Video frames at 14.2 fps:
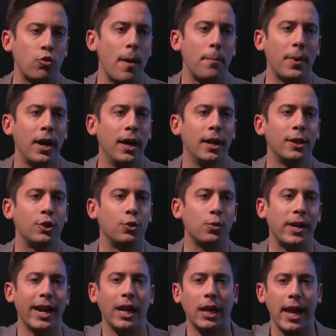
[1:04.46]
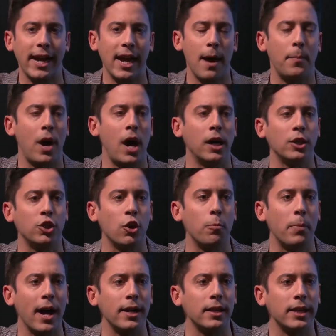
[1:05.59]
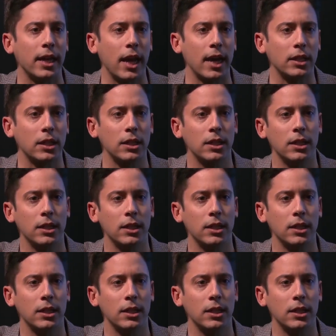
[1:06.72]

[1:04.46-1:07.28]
Trump to get a leg up on Joe Biden in the election.